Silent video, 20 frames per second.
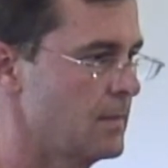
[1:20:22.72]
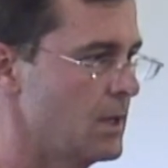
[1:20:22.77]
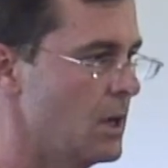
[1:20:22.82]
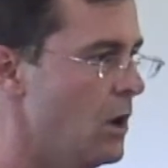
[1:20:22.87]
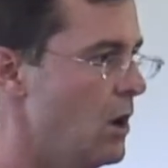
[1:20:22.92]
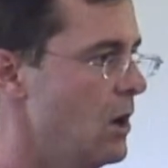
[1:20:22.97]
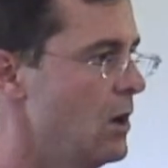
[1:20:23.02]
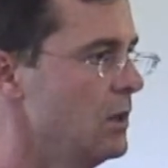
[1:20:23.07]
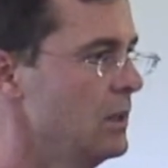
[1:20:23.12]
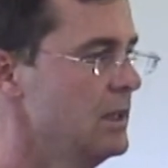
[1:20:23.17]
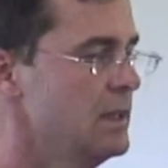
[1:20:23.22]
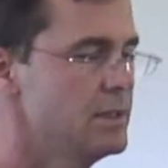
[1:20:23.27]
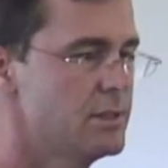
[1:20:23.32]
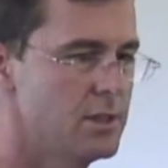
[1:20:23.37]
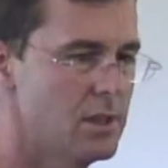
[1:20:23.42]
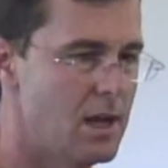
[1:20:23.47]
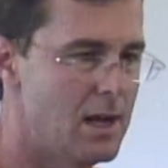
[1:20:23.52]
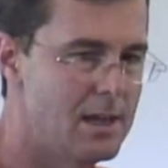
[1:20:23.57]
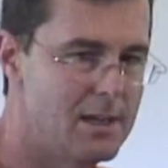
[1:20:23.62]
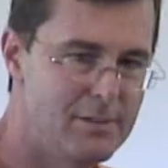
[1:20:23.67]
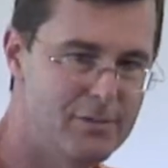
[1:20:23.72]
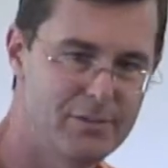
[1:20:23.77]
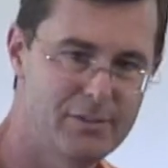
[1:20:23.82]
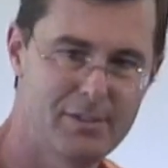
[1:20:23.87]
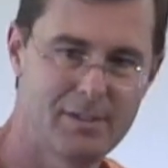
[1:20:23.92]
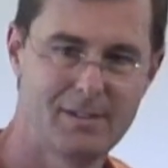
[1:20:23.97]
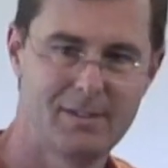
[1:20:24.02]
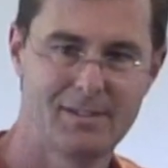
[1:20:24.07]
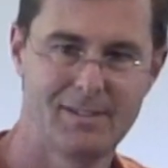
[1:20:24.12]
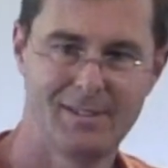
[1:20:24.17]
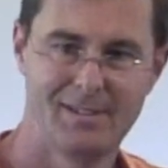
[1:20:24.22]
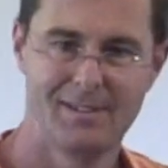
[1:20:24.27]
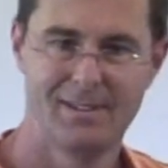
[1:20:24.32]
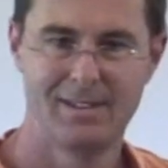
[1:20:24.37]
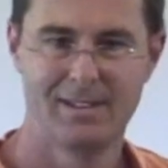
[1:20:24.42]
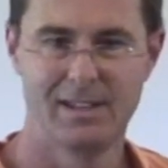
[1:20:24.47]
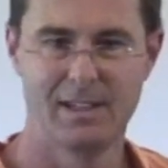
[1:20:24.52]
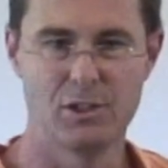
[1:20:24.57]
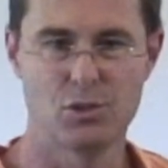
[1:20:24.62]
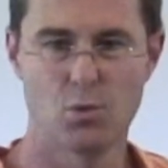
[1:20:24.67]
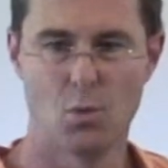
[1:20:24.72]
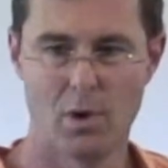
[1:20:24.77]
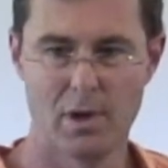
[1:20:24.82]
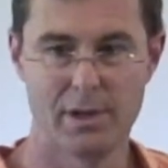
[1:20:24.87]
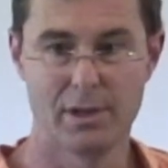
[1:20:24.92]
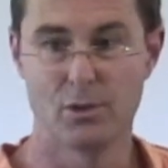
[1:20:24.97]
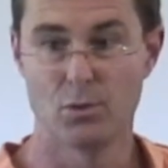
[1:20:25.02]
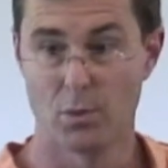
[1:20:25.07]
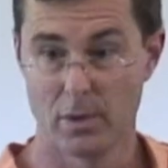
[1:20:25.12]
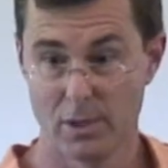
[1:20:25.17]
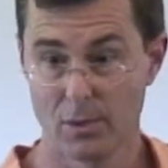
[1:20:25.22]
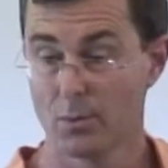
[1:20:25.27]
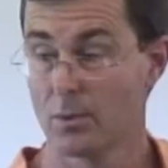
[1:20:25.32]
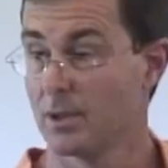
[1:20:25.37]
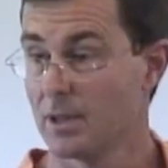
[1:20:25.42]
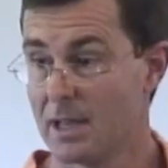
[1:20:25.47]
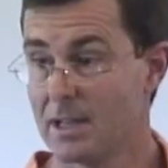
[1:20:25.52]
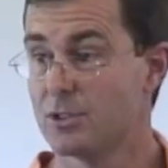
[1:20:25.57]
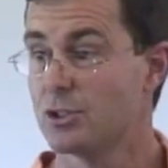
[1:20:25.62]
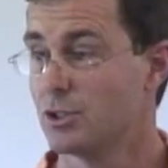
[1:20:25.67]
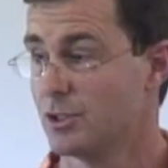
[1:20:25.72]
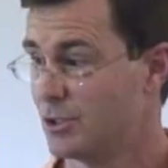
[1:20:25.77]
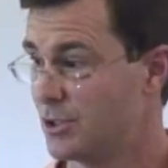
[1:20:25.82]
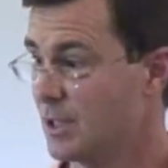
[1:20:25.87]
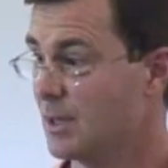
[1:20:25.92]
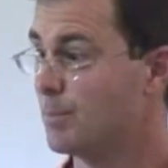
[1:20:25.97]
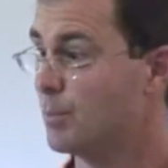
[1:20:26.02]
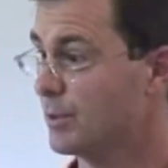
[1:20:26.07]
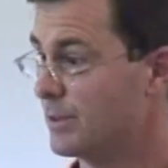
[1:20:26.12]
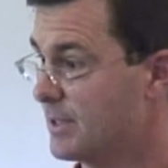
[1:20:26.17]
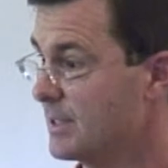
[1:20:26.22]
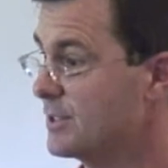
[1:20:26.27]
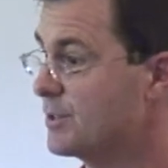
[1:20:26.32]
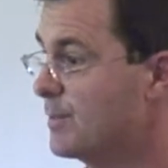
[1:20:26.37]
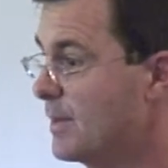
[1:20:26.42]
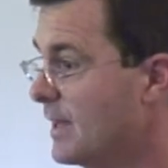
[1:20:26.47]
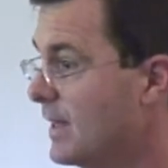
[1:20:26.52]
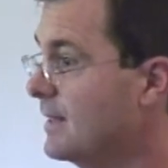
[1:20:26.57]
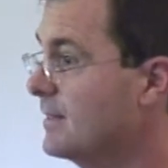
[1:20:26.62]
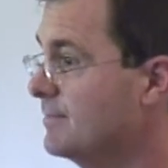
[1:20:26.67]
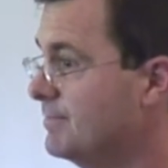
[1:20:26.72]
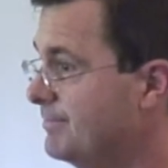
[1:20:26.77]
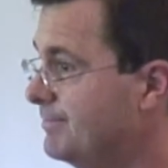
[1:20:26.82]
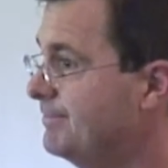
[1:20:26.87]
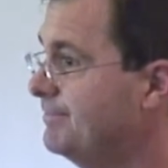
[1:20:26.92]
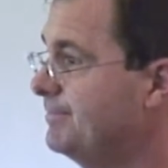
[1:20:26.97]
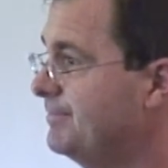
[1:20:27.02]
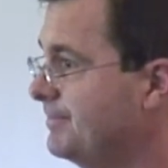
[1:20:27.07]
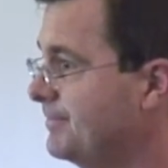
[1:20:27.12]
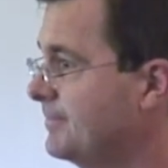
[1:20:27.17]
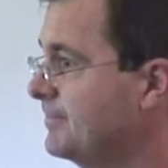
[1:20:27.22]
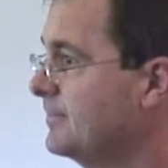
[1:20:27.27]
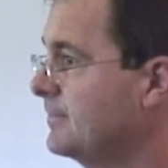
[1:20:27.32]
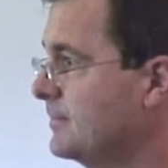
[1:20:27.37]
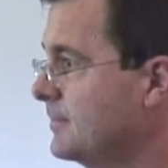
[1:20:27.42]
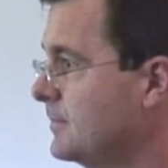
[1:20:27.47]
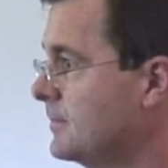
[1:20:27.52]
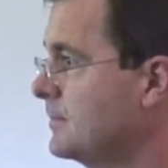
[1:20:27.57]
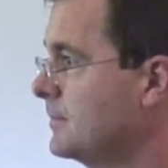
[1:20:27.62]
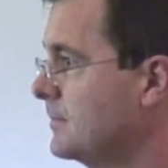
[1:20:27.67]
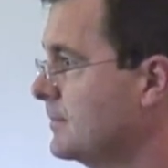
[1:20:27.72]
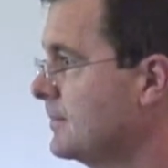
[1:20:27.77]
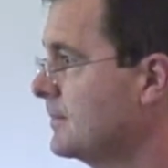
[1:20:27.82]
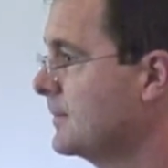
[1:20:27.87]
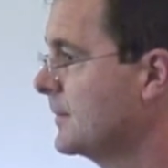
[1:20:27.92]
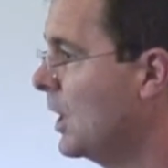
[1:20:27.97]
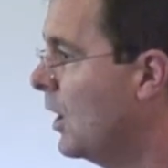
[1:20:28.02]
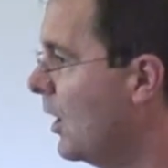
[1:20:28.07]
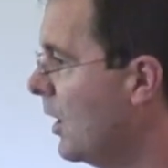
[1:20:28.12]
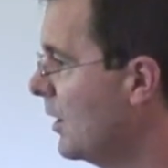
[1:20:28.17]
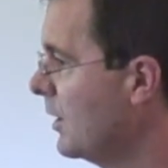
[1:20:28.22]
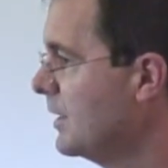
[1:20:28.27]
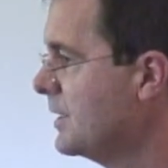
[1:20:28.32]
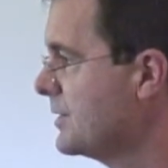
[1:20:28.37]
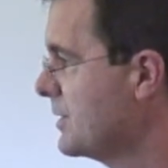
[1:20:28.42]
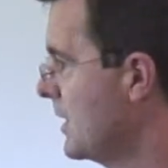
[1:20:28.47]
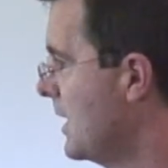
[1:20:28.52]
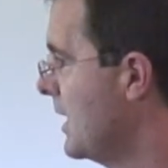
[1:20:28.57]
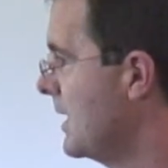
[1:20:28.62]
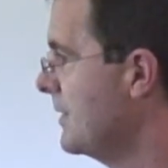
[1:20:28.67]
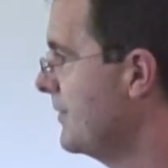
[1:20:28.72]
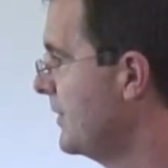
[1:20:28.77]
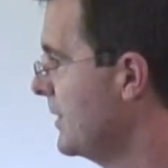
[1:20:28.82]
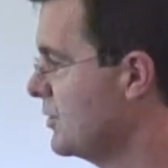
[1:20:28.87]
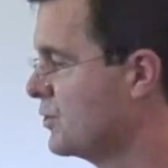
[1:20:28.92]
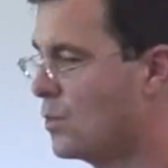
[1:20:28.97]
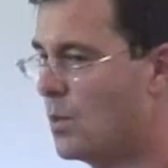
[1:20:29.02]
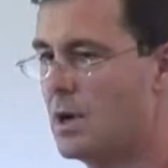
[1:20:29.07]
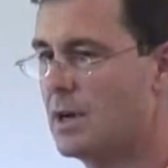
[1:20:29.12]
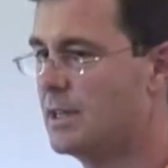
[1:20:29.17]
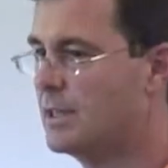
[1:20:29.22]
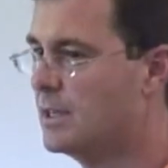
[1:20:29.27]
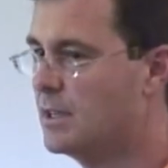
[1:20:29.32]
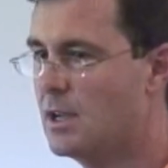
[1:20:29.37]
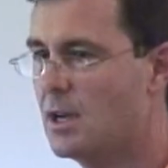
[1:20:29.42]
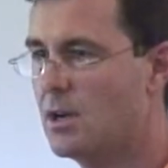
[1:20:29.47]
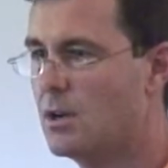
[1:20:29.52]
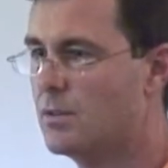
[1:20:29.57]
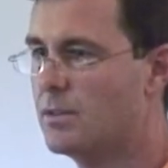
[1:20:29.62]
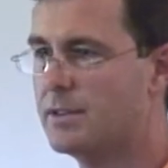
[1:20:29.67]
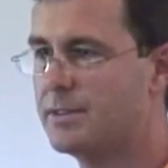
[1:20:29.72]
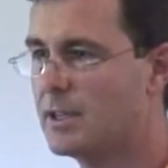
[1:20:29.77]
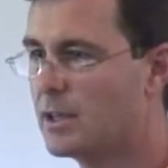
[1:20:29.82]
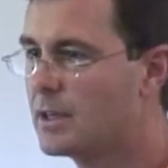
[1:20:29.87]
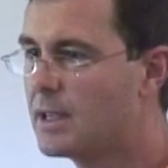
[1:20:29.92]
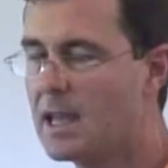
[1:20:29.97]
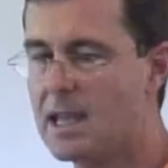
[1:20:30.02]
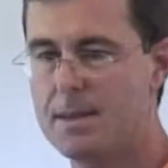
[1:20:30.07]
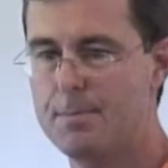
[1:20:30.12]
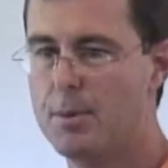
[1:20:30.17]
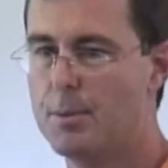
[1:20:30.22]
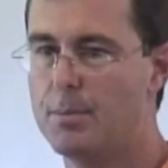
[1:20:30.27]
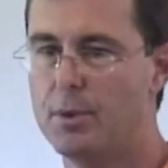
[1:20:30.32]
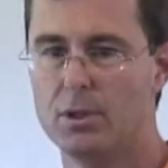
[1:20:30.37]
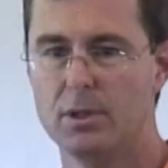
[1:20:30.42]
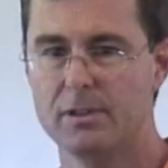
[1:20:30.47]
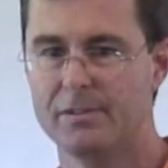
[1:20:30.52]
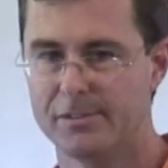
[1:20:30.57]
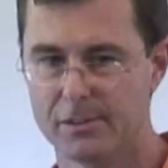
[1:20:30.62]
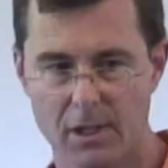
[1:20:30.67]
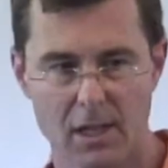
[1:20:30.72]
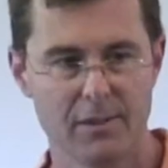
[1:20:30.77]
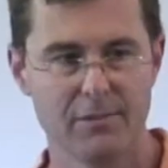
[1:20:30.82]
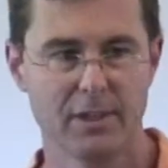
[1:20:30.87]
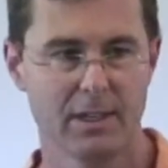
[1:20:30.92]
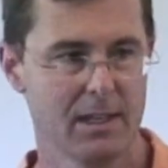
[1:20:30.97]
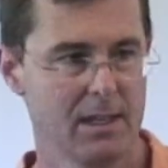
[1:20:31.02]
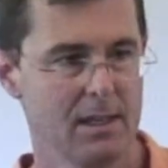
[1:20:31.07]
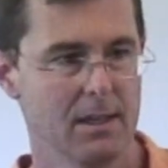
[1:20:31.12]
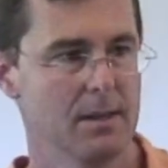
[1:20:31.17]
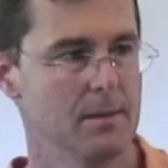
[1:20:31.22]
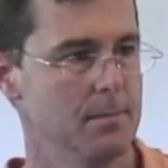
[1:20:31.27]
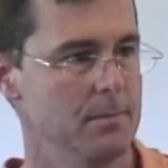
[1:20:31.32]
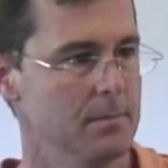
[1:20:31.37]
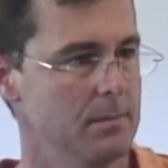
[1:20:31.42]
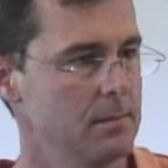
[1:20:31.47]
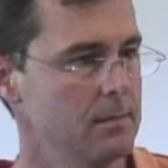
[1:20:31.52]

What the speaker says: All his life, he's wanted a real relationship with these men. All his life, he's wanted to know that they're capable of loving him